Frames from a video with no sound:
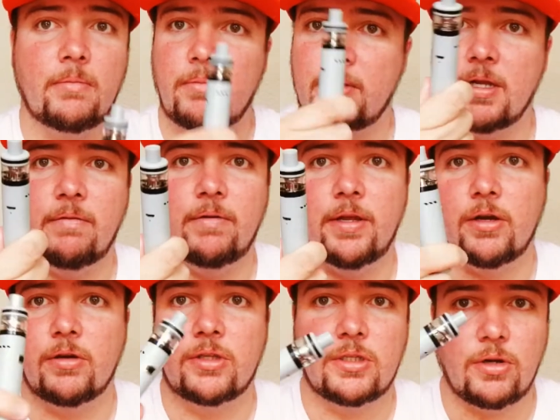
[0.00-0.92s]
definitely a
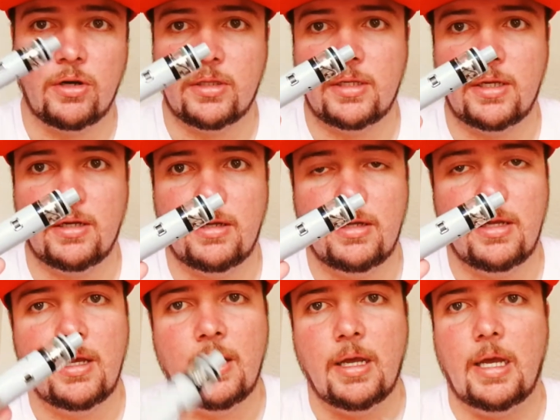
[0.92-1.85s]
good starter,
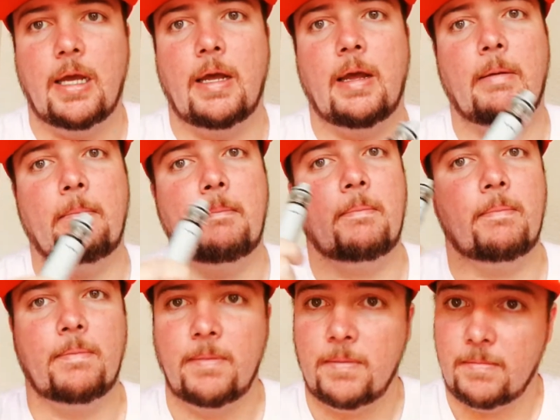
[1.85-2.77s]

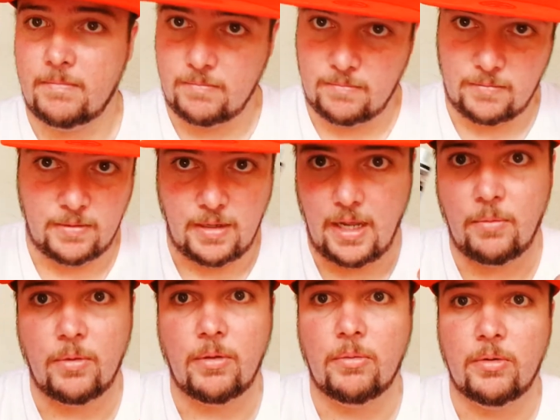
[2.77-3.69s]
and
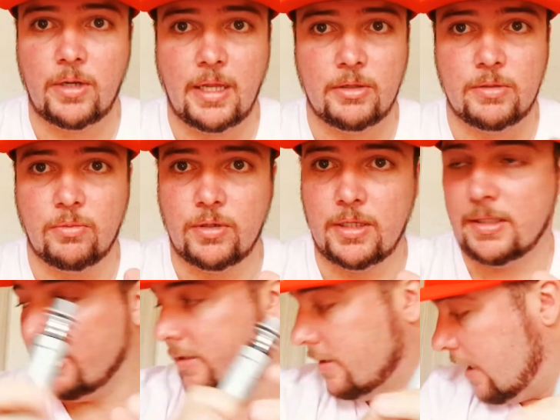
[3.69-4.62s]
we'll get into more
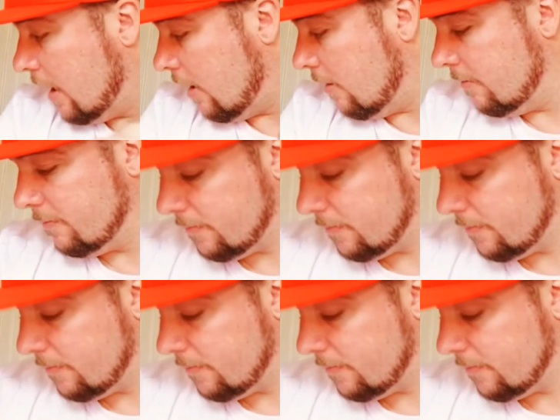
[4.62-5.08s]
details now.